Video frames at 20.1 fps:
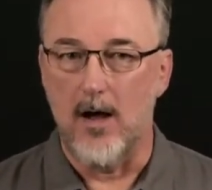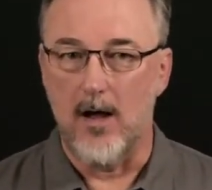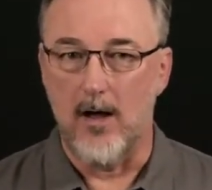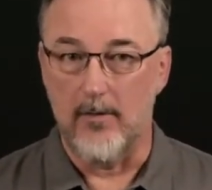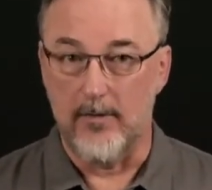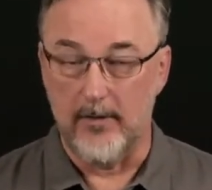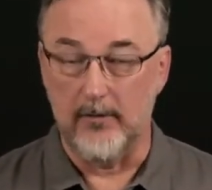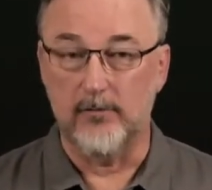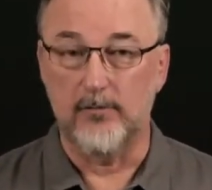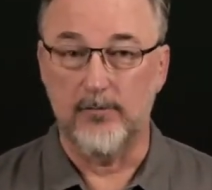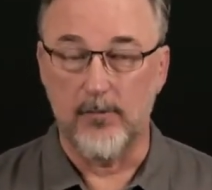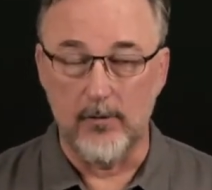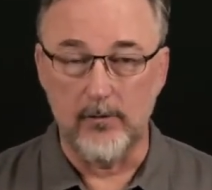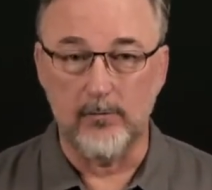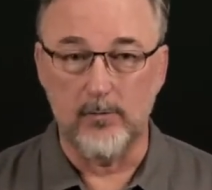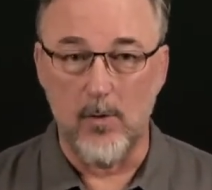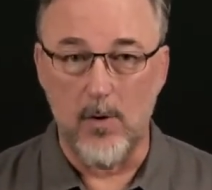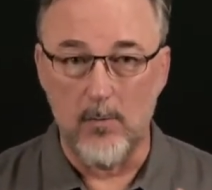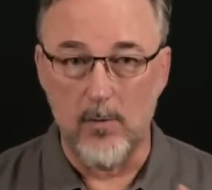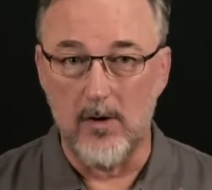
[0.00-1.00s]
This first
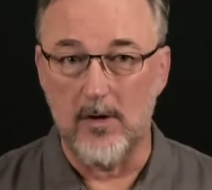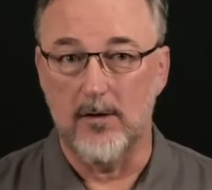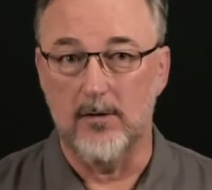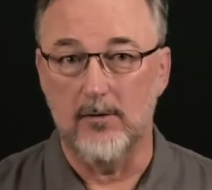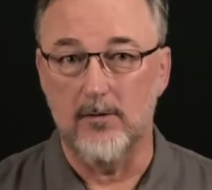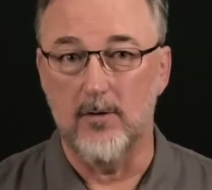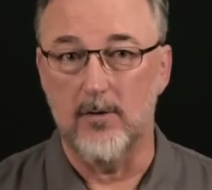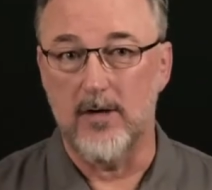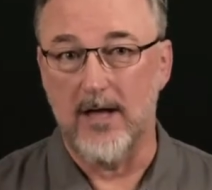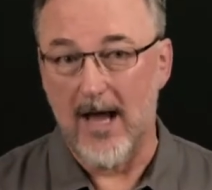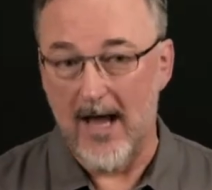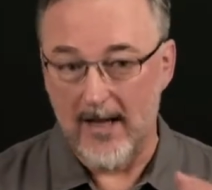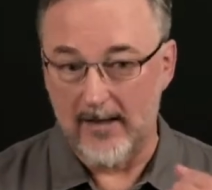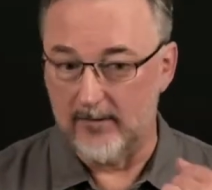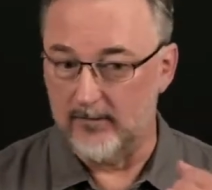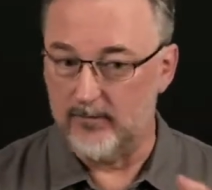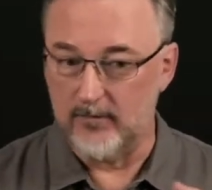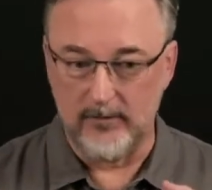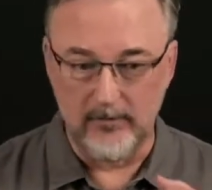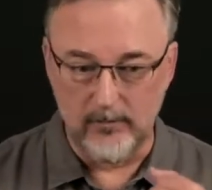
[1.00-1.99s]
one, we're going to look at
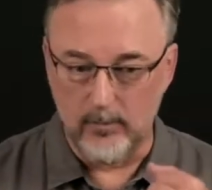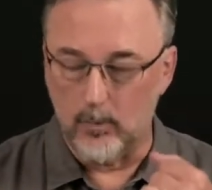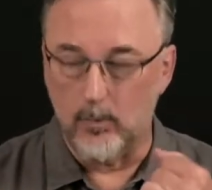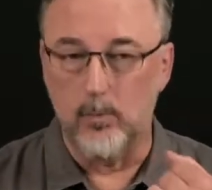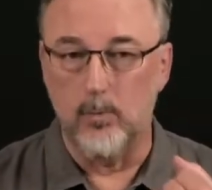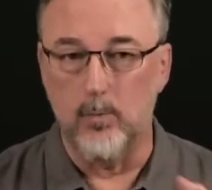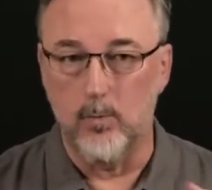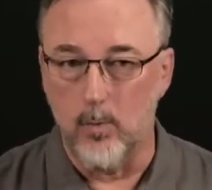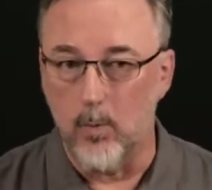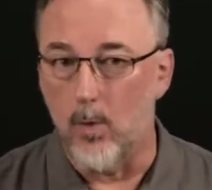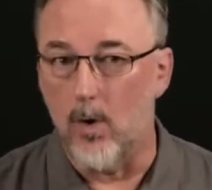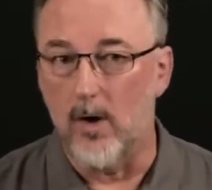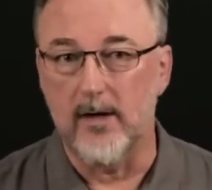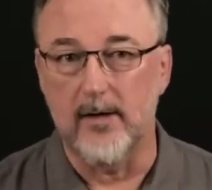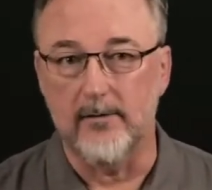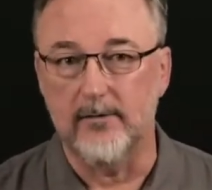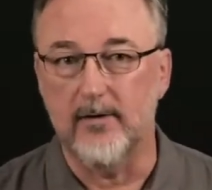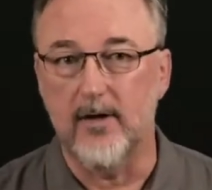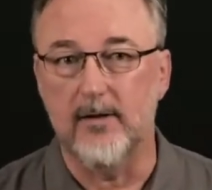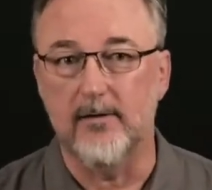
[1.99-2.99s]
just what a
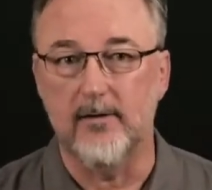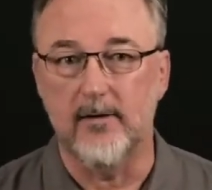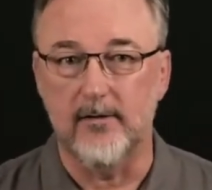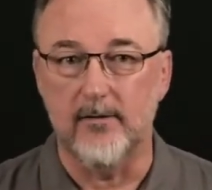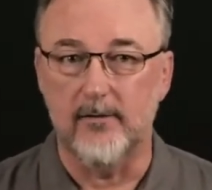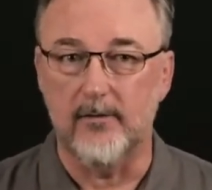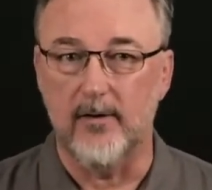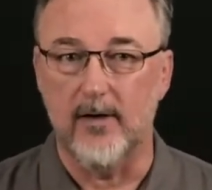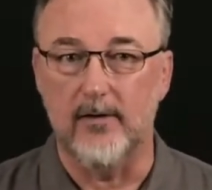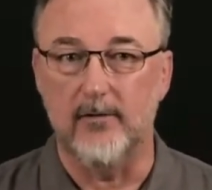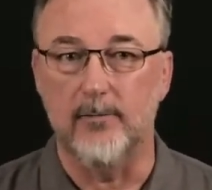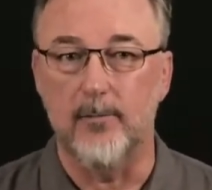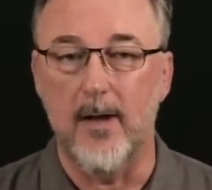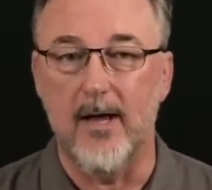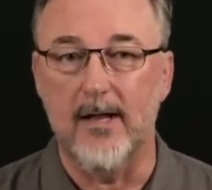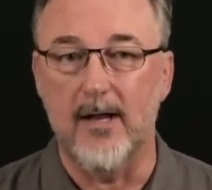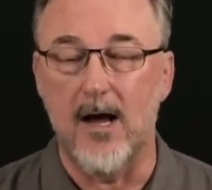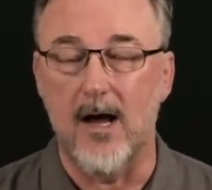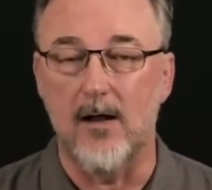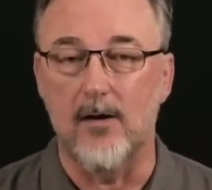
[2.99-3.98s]
sentence is
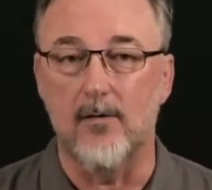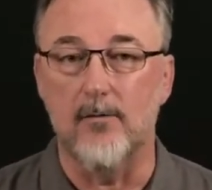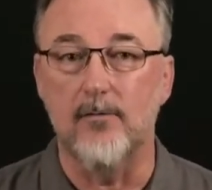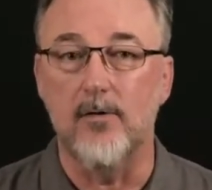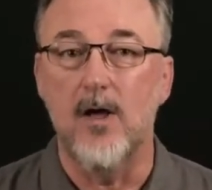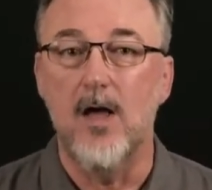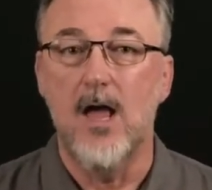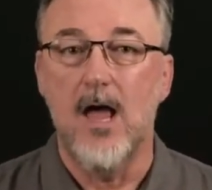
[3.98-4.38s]
made out of.